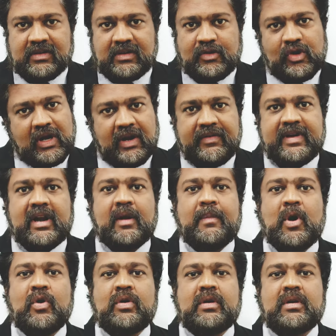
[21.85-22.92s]
You are aware
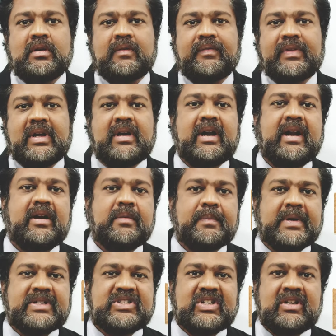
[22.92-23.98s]
about the great
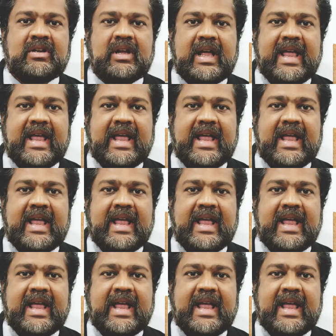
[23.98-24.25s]
person